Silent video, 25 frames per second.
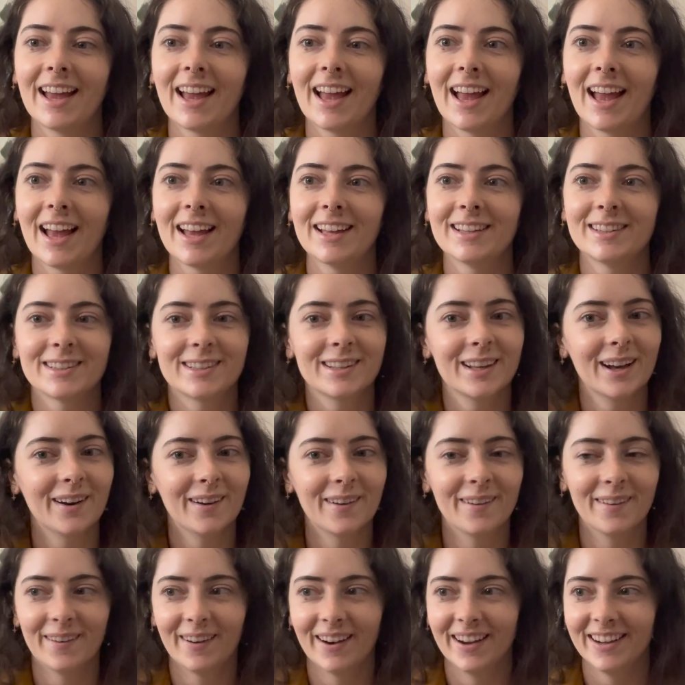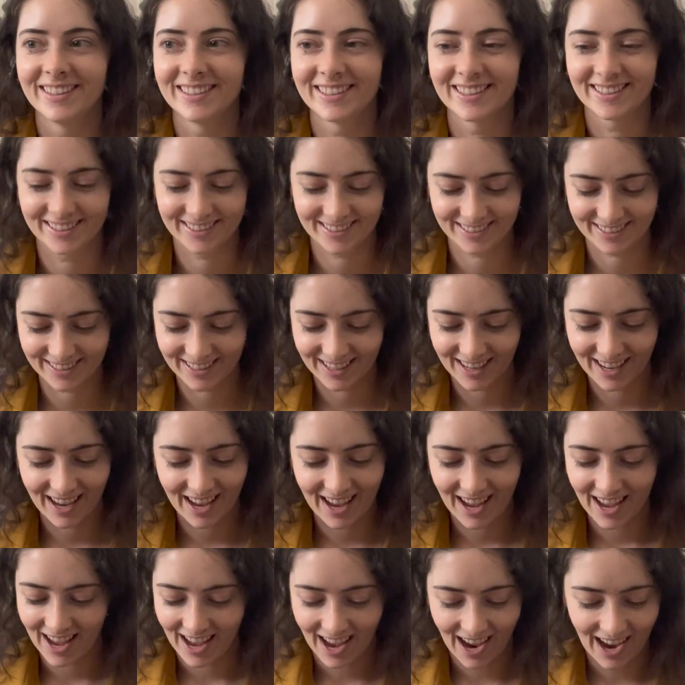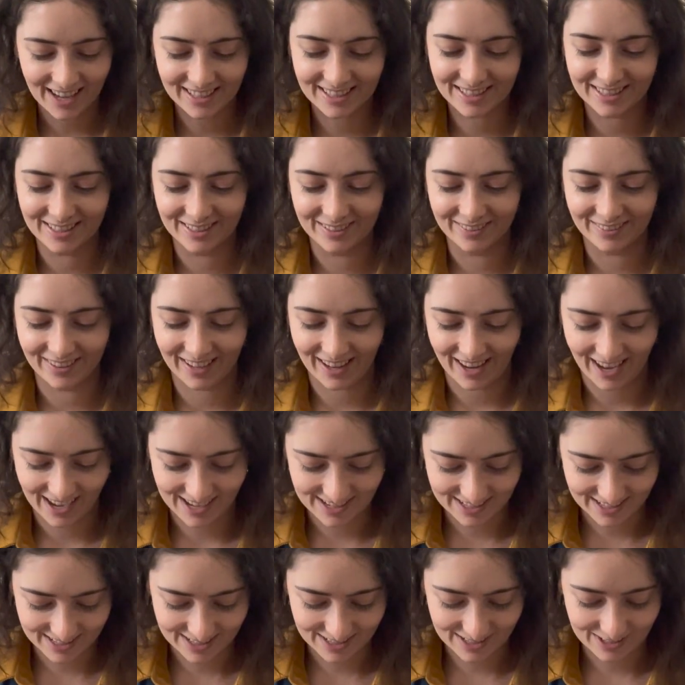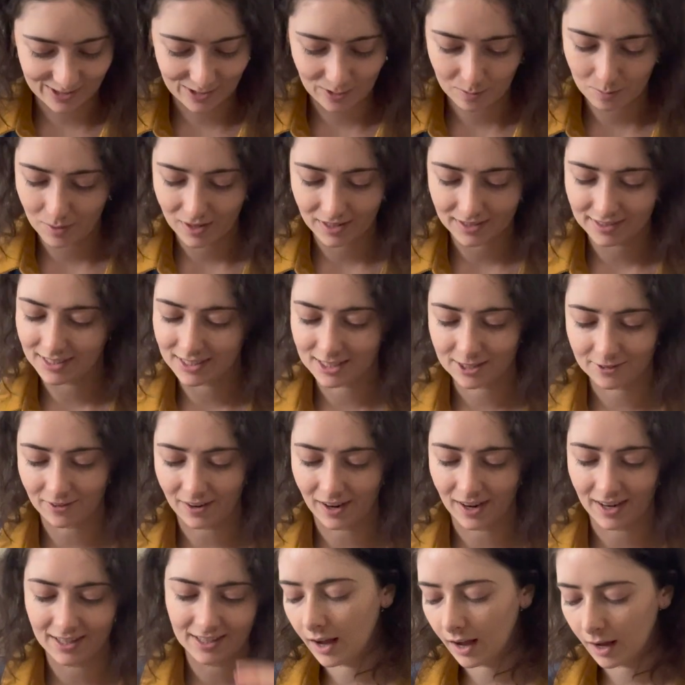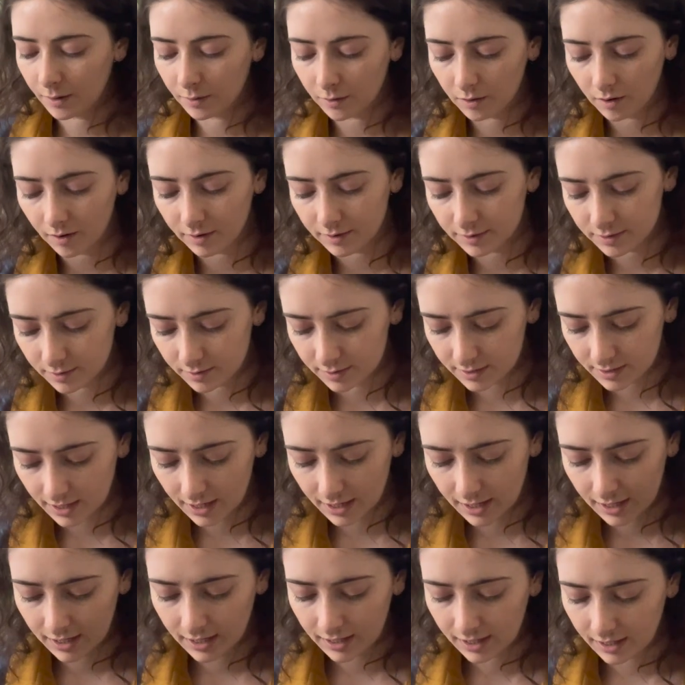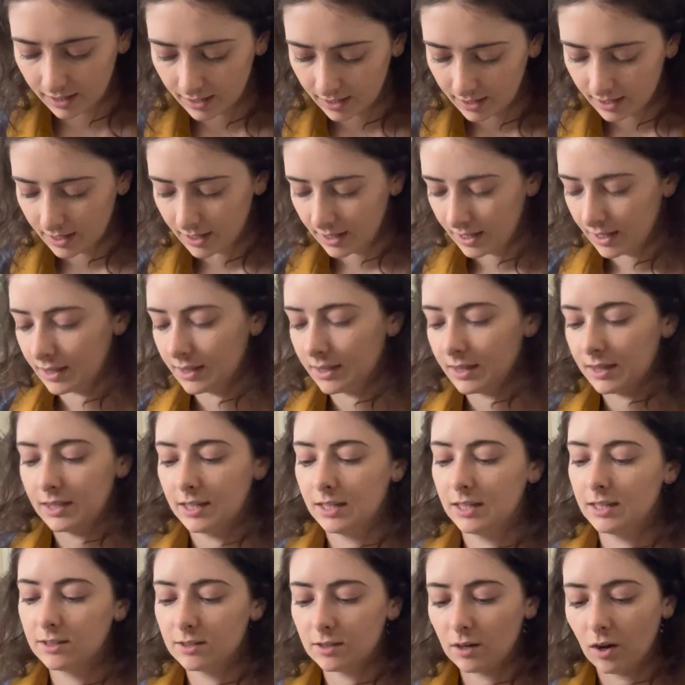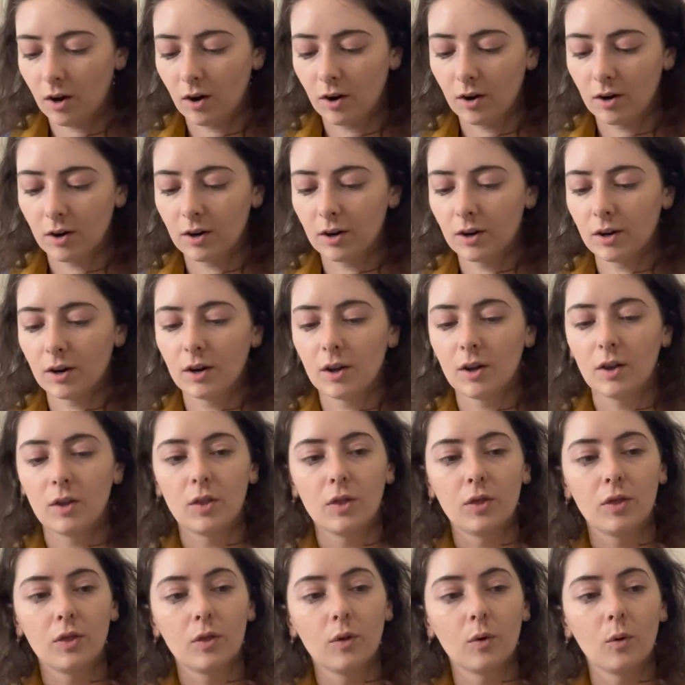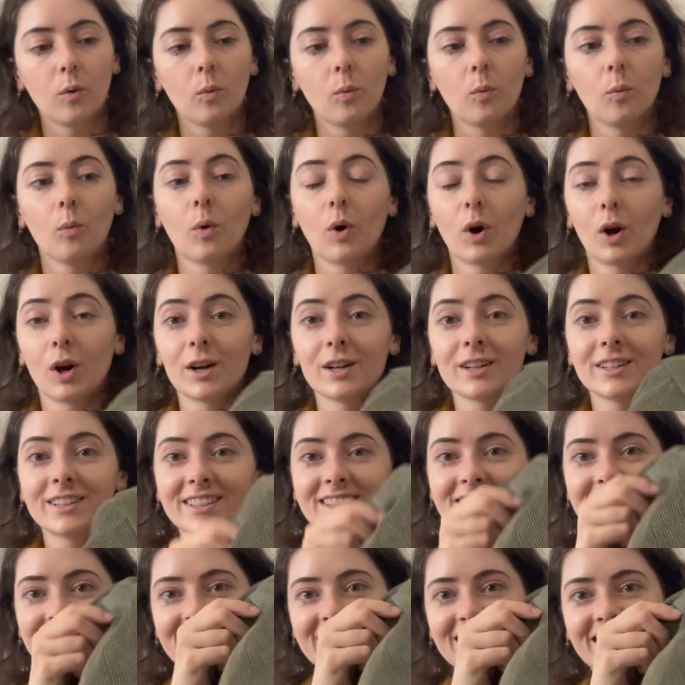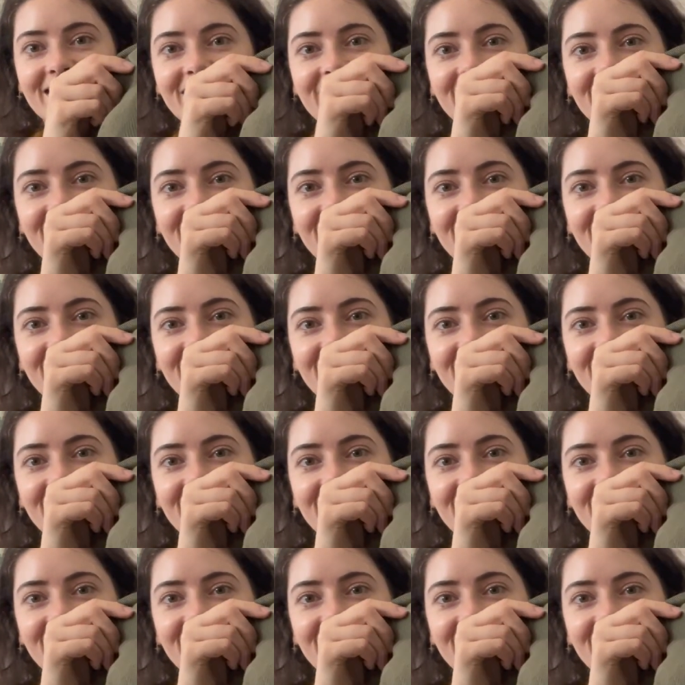And so I just had to do what I had to do, but that's fine. I will also say these are the worst